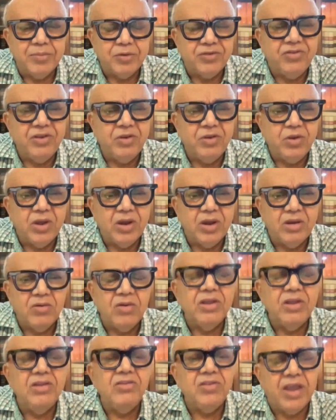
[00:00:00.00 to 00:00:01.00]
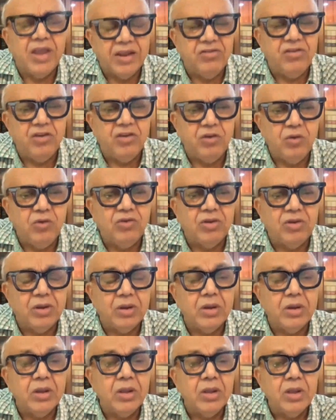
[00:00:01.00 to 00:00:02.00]
procedure is
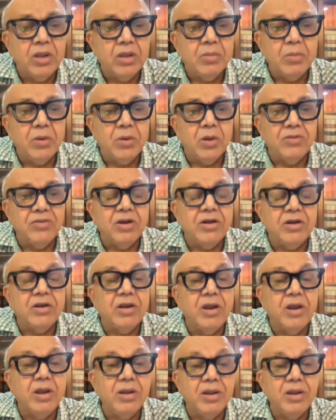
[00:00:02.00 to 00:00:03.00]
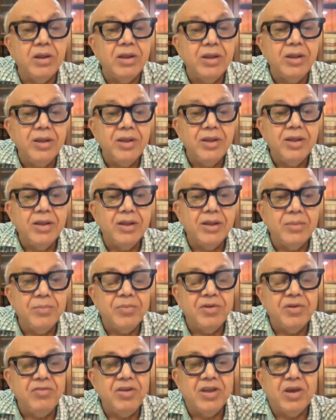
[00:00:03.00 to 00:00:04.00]
execution, because the
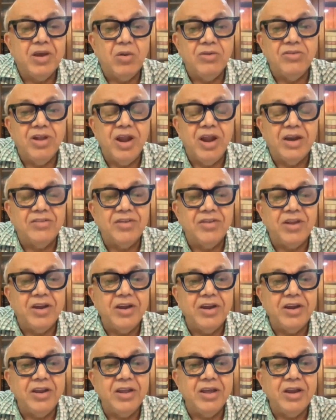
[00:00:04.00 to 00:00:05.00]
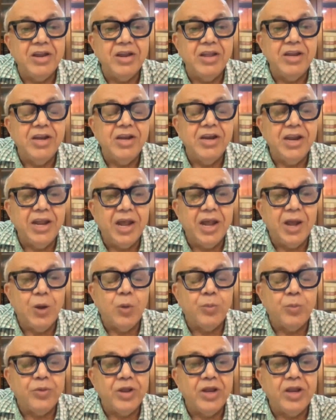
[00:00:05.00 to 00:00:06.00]
Privy Council had said it here. In India,
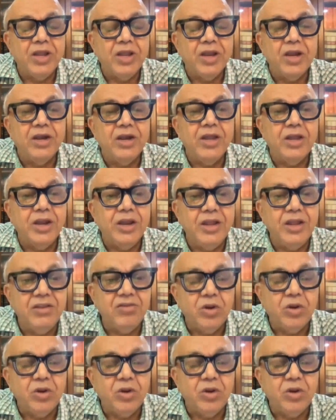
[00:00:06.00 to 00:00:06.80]
obtaining a decree